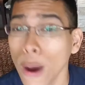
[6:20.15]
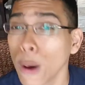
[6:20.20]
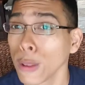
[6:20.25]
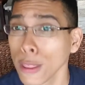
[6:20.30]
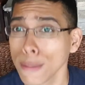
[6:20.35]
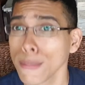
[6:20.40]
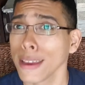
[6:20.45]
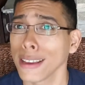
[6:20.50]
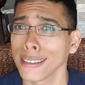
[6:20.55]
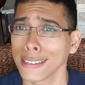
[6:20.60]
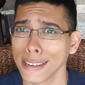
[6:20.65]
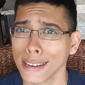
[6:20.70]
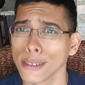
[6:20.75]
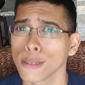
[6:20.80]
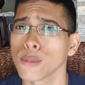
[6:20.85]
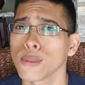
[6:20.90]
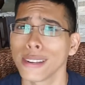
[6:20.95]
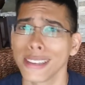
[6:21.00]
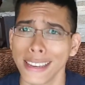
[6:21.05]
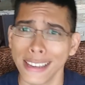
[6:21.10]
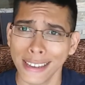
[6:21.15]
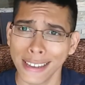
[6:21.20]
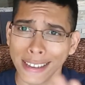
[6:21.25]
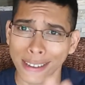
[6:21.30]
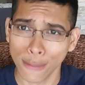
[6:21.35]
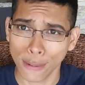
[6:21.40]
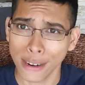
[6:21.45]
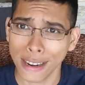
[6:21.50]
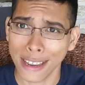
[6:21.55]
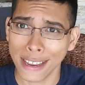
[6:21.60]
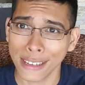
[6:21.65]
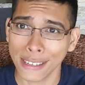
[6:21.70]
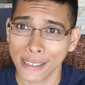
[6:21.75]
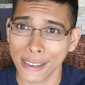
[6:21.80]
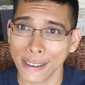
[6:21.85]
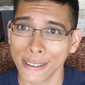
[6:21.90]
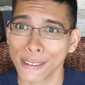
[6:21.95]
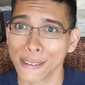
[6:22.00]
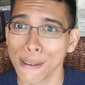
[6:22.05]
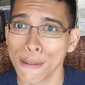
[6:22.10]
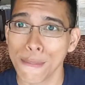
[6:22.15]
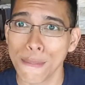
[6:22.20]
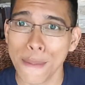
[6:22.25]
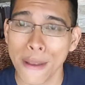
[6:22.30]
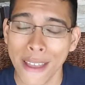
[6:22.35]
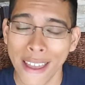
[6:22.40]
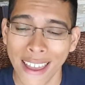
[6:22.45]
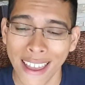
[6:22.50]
only make sense when he sings them.